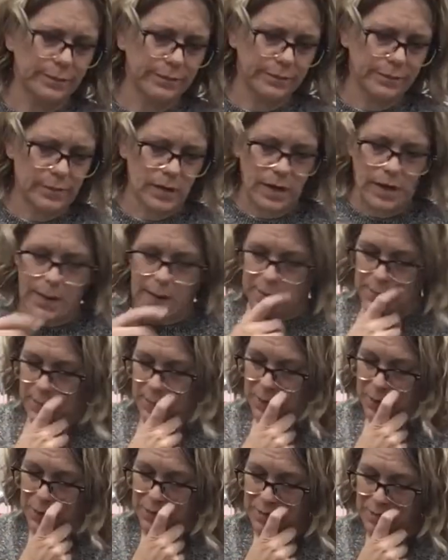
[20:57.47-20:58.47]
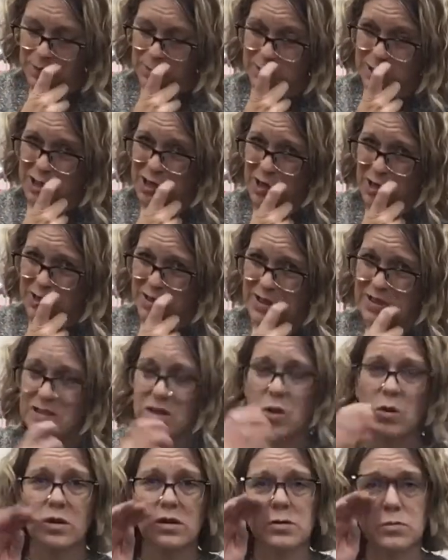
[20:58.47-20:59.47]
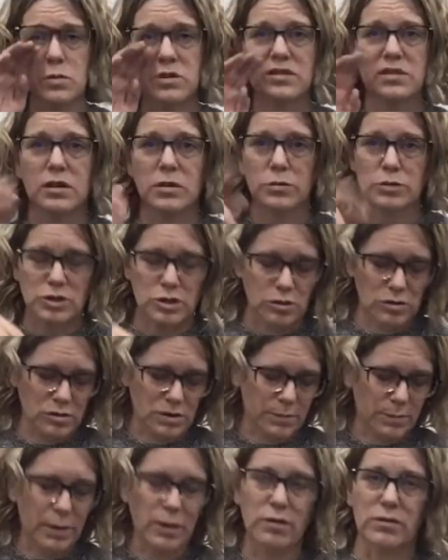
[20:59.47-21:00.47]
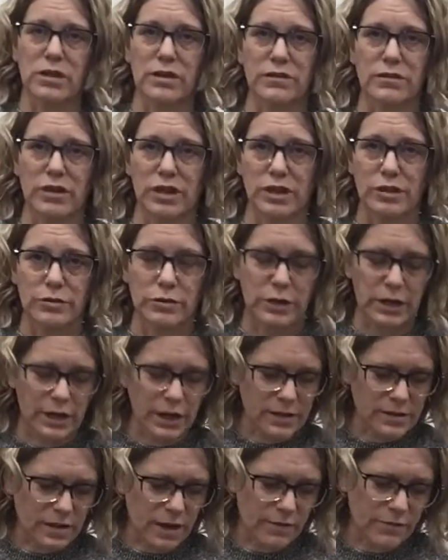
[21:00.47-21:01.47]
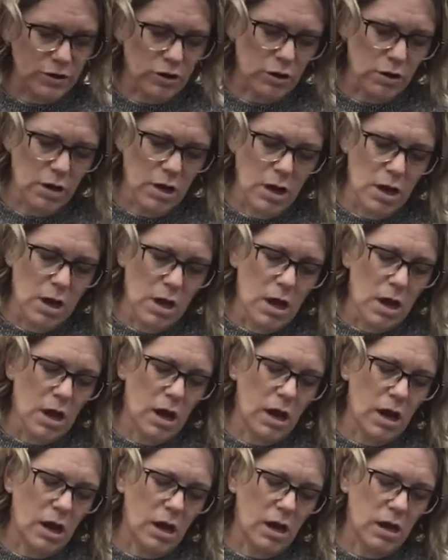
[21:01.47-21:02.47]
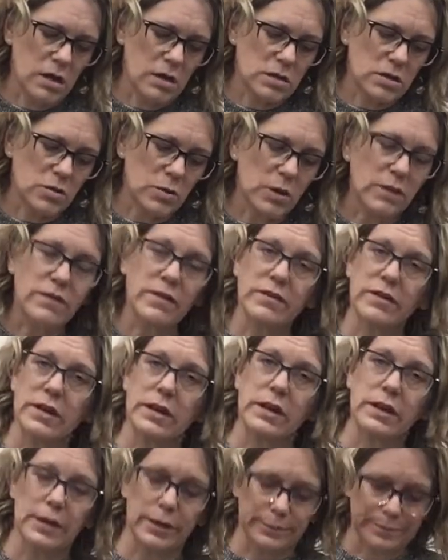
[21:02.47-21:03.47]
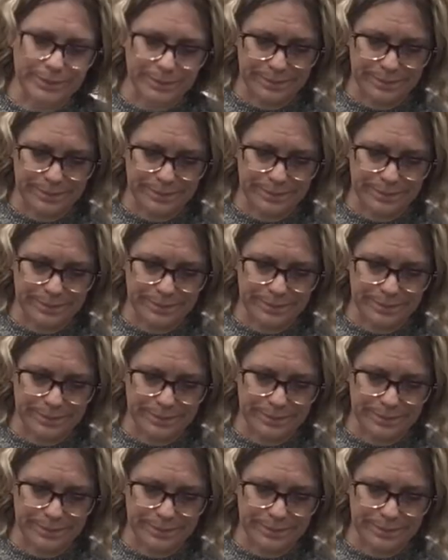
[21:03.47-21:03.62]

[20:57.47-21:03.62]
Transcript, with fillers: That's why they couldn't be returned because Hokas will take returns apparently for like 30 days after. Uh, $25.99.